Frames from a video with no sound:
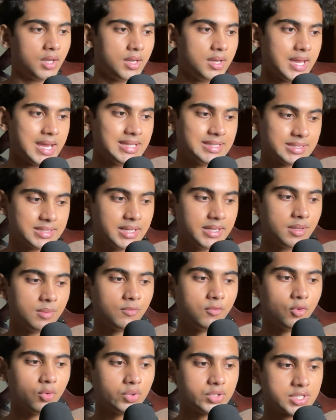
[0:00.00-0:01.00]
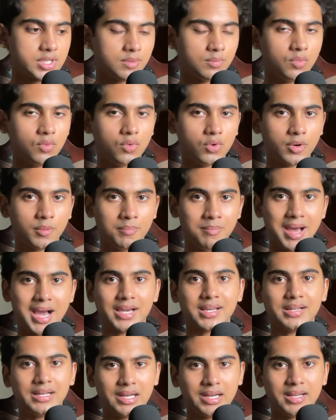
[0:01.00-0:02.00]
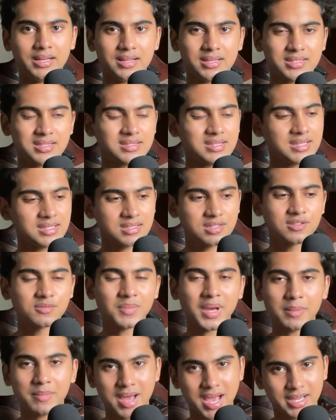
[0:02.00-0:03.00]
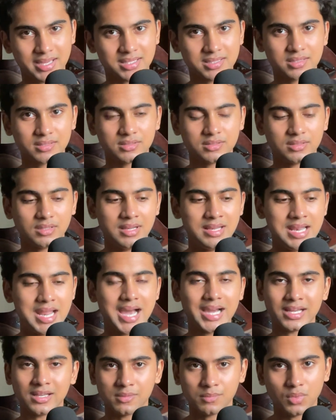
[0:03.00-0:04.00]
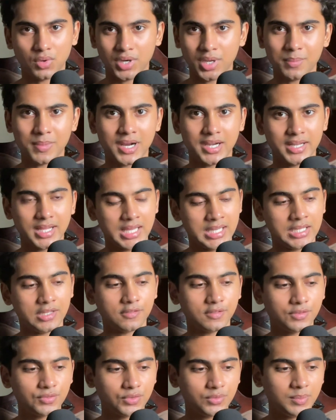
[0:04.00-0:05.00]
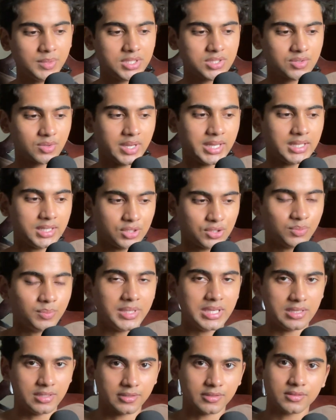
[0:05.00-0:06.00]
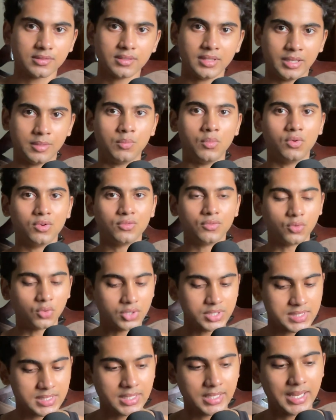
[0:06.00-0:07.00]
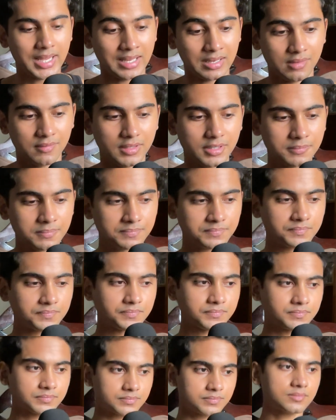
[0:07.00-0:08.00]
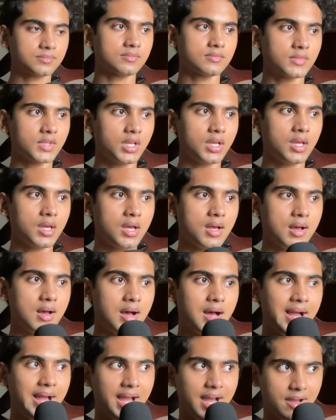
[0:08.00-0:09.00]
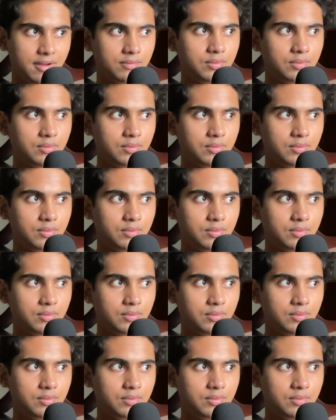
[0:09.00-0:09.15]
Instead, I'm focusing more on back related exercises. My back is a lagging body part anyway for me, so I need to be like more focused there anyway. I have